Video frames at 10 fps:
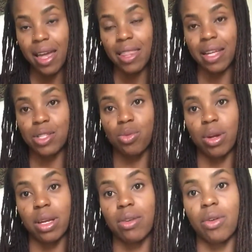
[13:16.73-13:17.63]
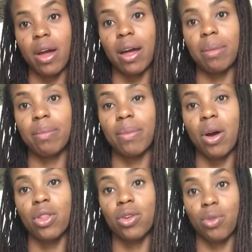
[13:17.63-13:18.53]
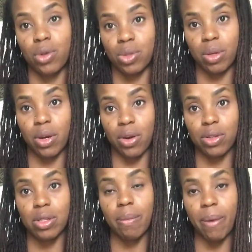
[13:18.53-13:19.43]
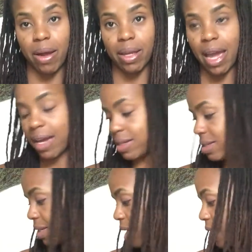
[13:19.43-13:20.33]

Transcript: that's running on the Grocery Girls podcast.